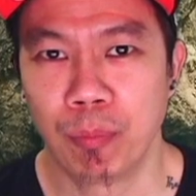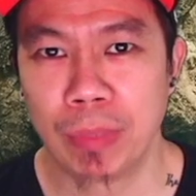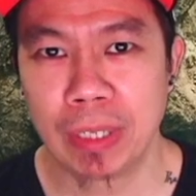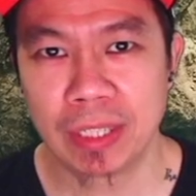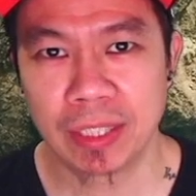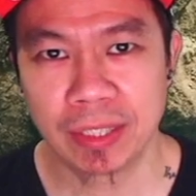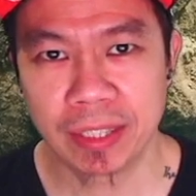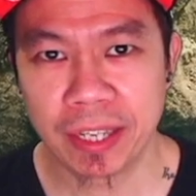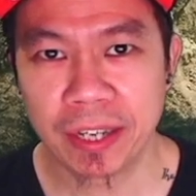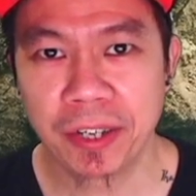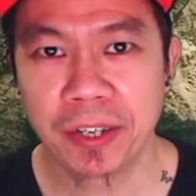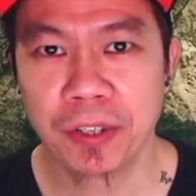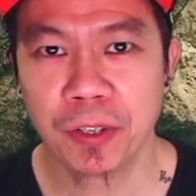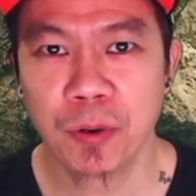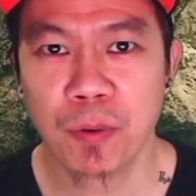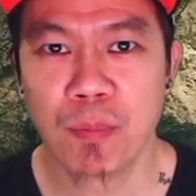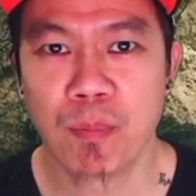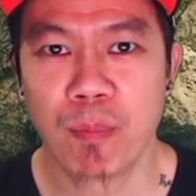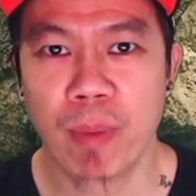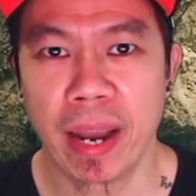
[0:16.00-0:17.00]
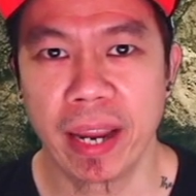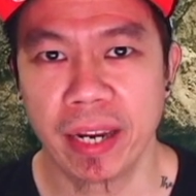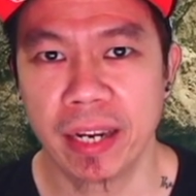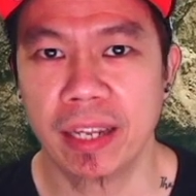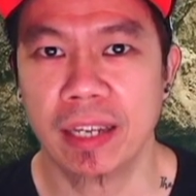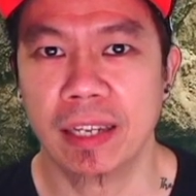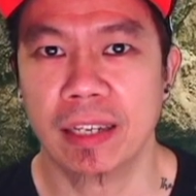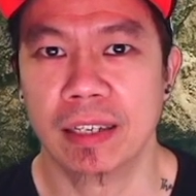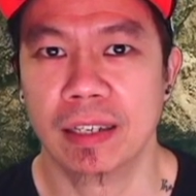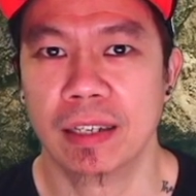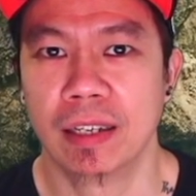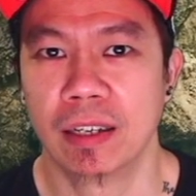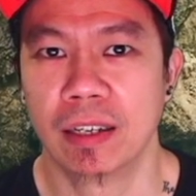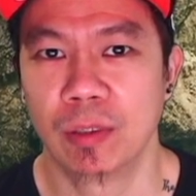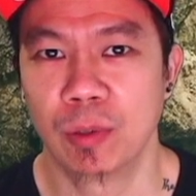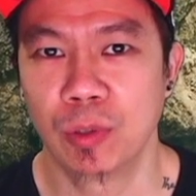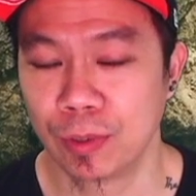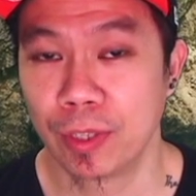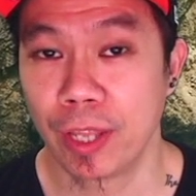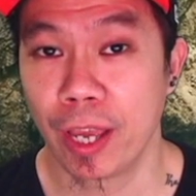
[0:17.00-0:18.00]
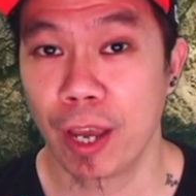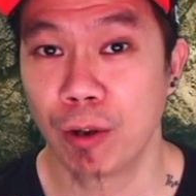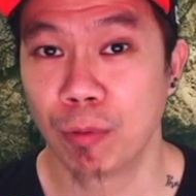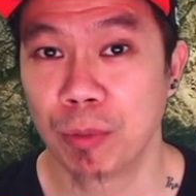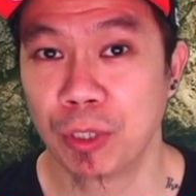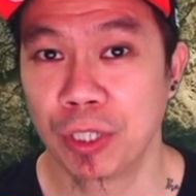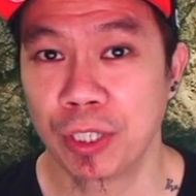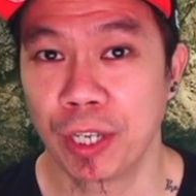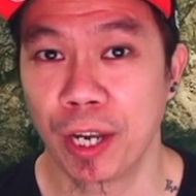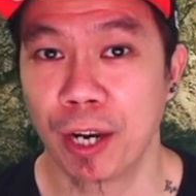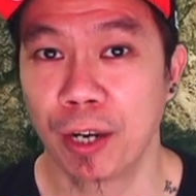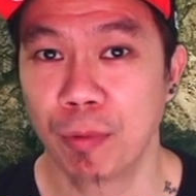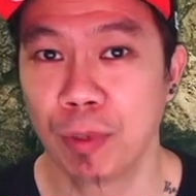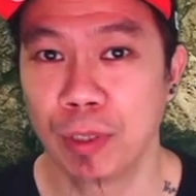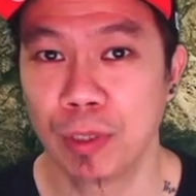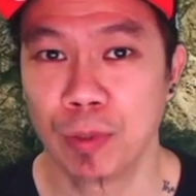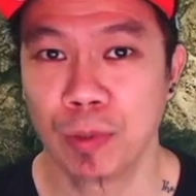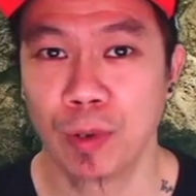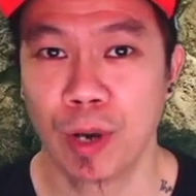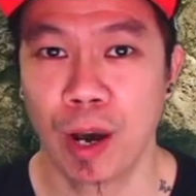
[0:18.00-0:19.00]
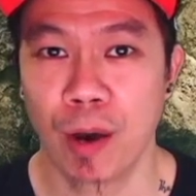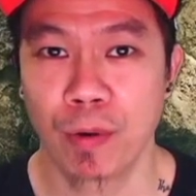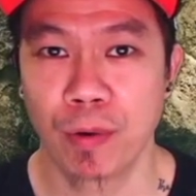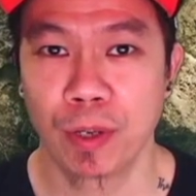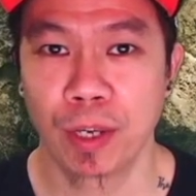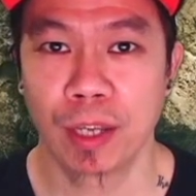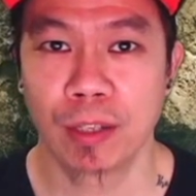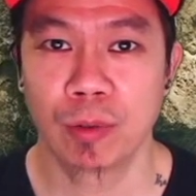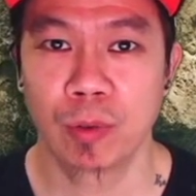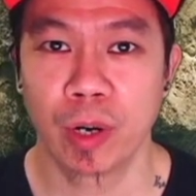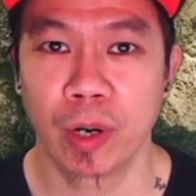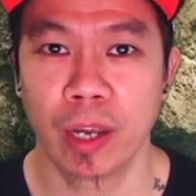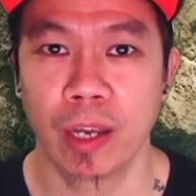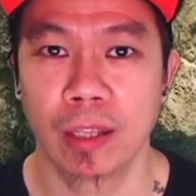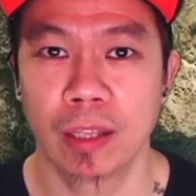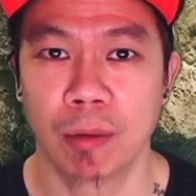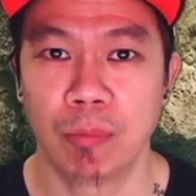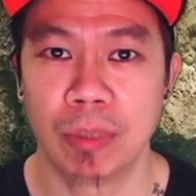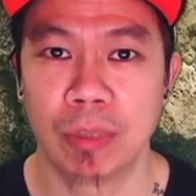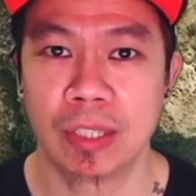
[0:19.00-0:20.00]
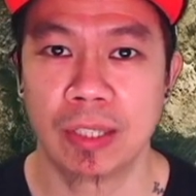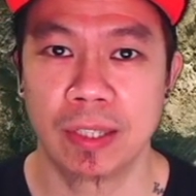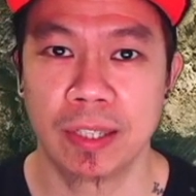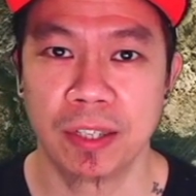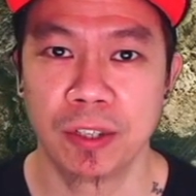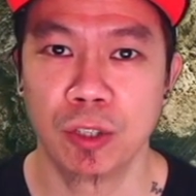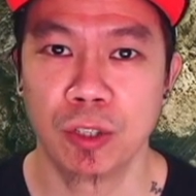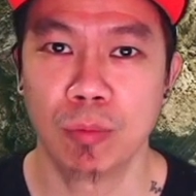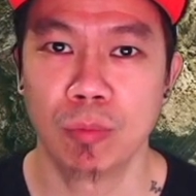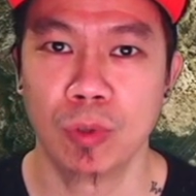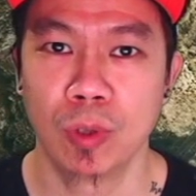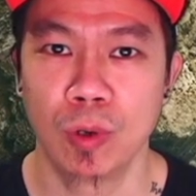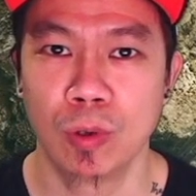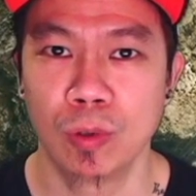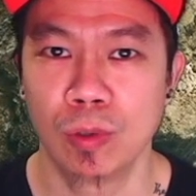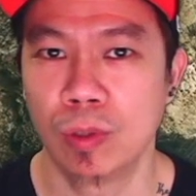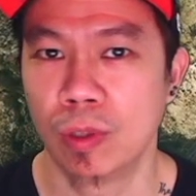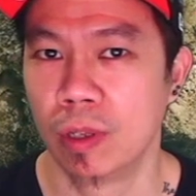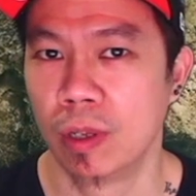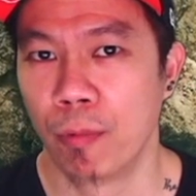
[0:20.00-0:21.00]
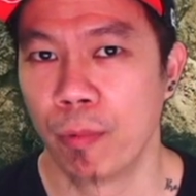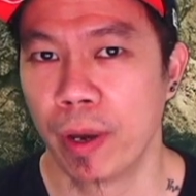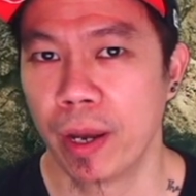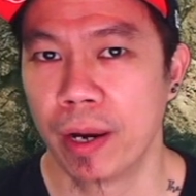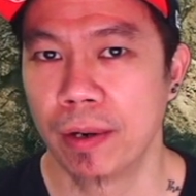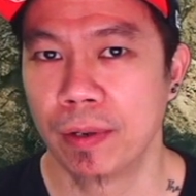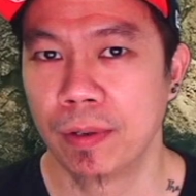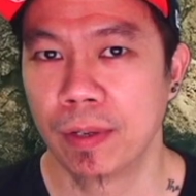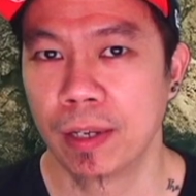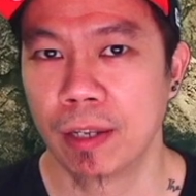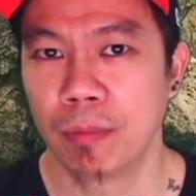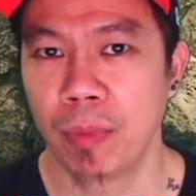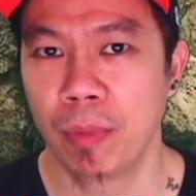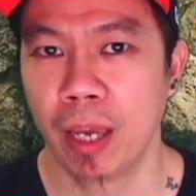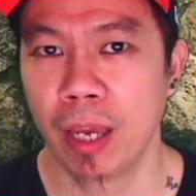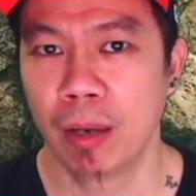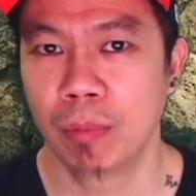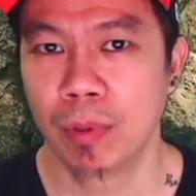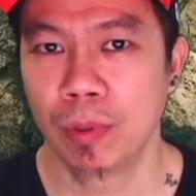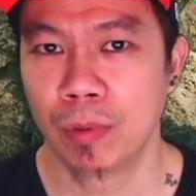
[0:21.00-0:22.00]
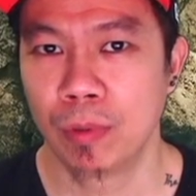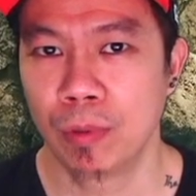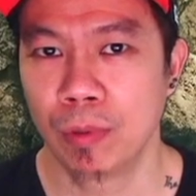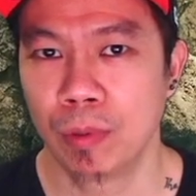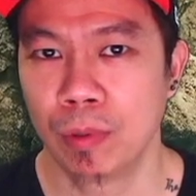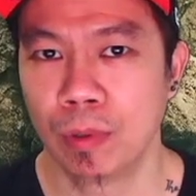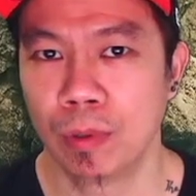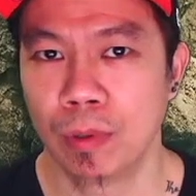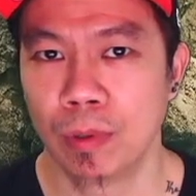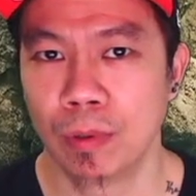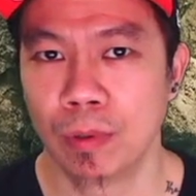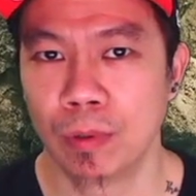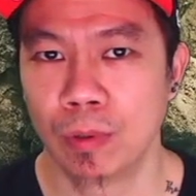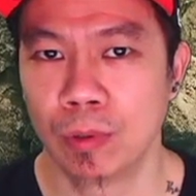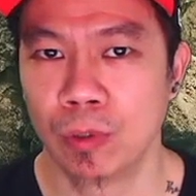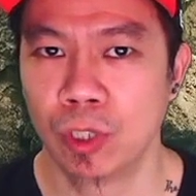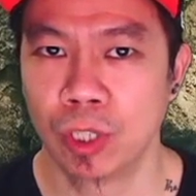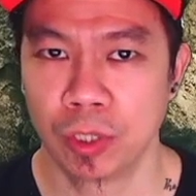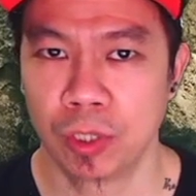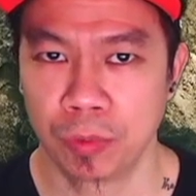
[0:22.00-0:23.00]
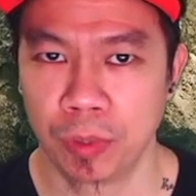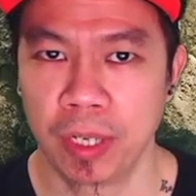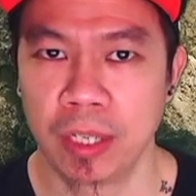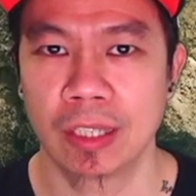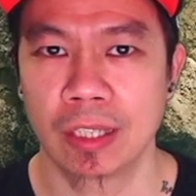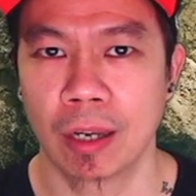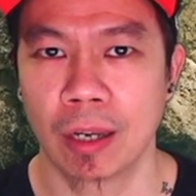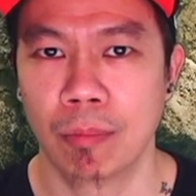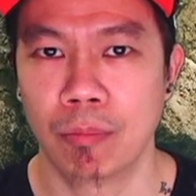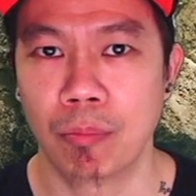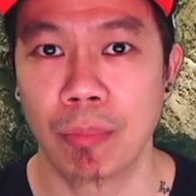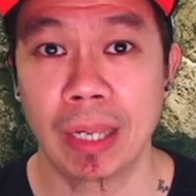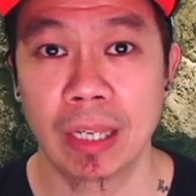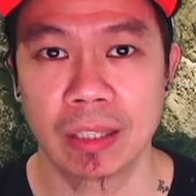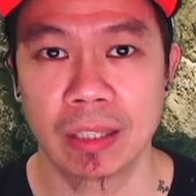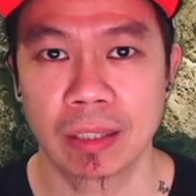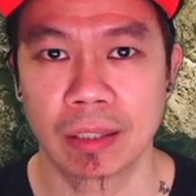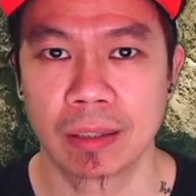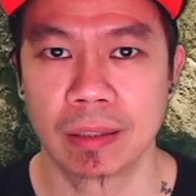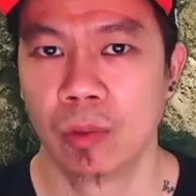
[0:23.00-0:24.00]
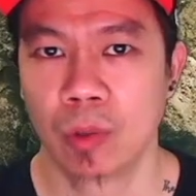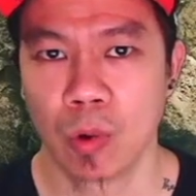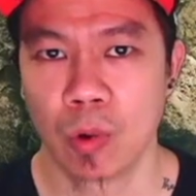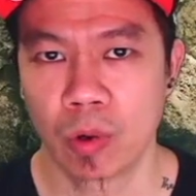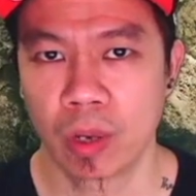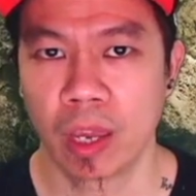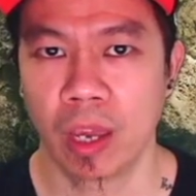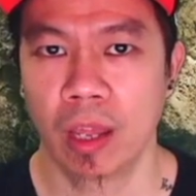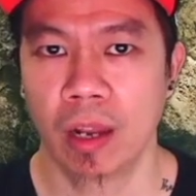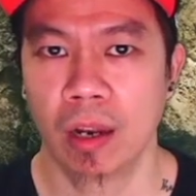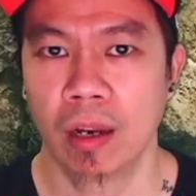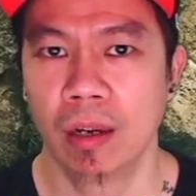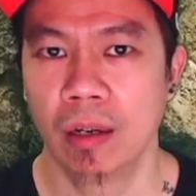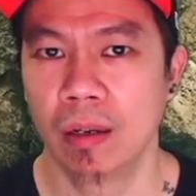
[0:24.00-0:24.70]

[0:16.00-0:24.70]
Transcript: Mysterium mining. Today I'll be sharing with you how you can create a Mysterium node where you can be able to generate some Mist token.